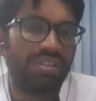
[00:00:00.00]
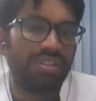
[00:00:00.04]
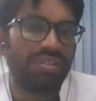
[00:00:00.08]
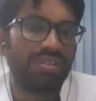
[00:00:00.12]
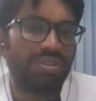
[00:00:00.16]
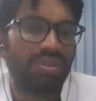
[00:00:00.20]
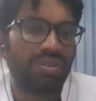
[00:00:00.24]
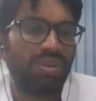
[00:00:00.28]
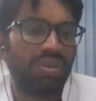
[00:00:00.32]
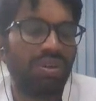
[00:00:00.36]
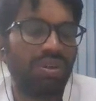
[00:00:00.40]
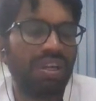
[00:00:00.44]

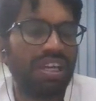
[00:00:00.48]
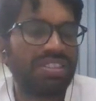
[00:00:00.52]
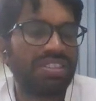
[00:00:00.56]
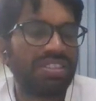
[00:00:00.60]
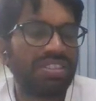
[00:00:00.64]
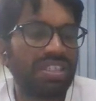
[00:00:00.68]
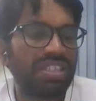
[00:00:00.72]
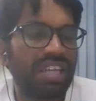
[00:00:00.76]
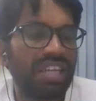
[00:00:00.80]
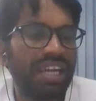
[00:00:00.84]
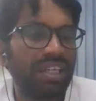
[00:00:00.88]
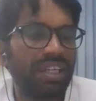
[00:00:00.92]
So
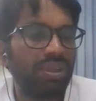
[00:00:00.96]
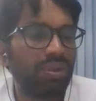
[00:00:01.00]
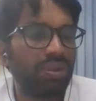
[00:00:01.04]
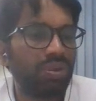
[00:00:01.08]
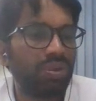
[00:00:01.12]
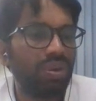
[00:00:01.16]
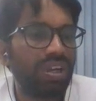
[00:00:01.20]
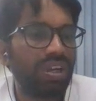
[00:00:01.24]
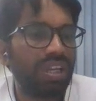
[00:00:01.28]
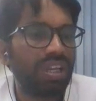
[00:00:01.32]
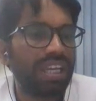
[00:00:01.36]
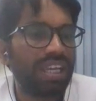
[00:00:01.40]

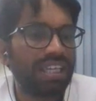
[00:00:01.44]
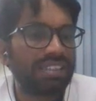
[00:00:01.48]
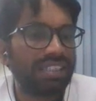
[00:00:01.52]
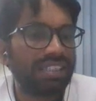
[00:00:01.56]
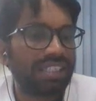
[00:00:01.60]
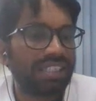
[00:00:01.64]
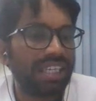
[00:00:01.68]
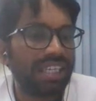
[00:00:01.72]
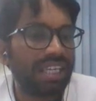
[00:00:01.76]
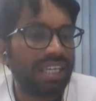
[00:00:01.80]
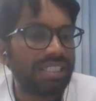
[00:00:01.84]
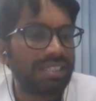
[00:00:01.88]
hydrochloric acid
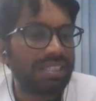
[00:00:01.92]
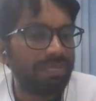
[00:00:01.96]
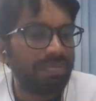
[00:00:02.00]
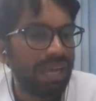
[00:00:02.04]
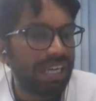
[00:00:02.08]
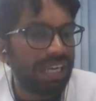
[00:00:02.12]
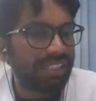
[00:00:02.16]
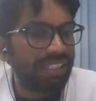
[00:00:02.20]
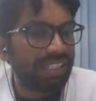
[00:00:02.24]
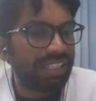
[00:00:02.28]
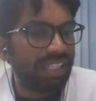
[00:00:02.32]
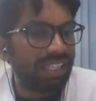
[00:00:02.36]
kills
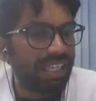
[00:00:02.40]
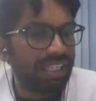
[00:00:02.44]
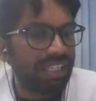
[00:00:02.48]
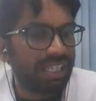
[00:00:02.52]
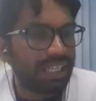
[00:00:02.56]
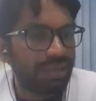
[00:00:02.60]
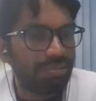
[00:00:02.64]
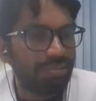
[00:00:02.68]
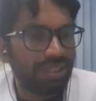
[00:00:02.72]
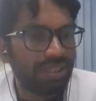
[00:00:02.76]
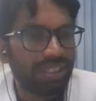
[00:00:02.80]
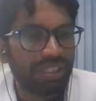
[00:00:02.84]
bacteria
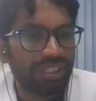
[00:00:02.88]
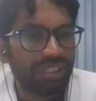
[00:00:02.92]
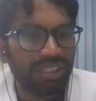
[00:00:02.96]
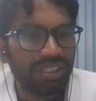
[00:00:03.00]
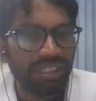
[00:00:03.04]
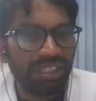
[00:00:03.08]
coming